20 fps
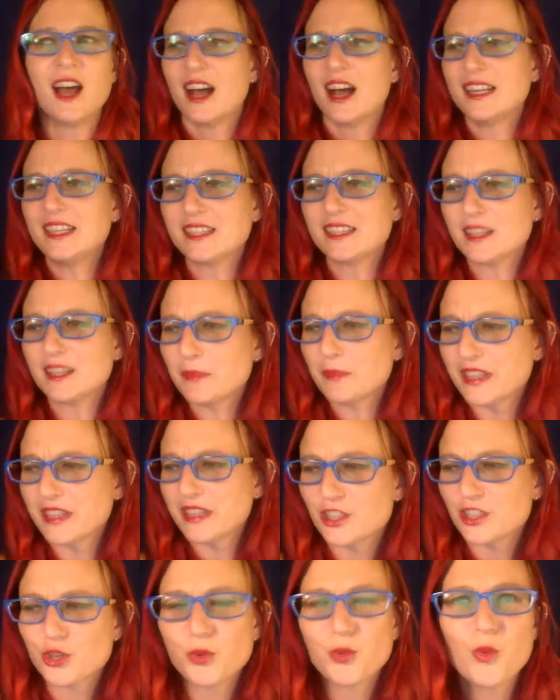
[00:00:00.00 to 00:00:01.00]
I did something like
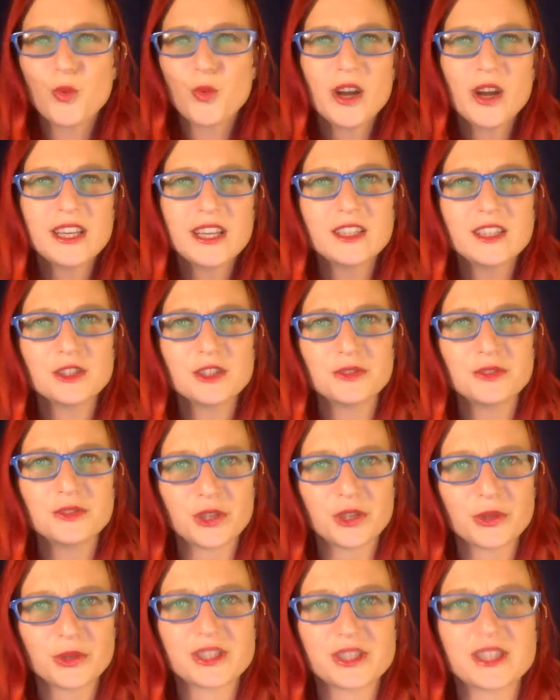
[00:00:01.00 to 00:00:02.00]
20
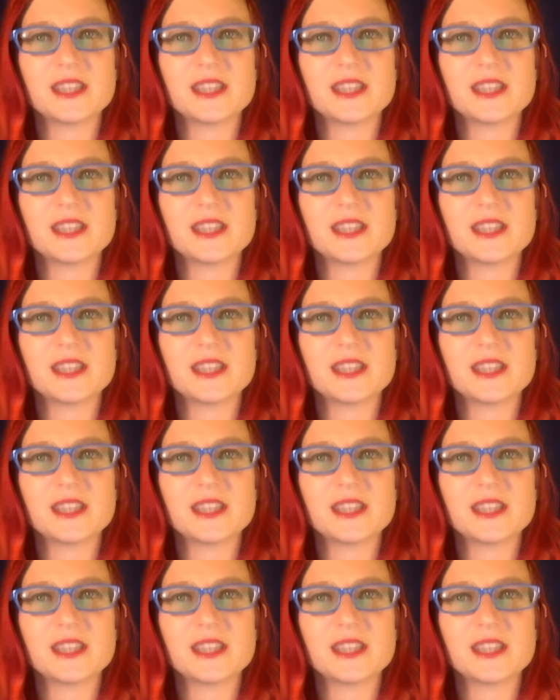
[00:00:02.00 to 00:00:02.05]
interviews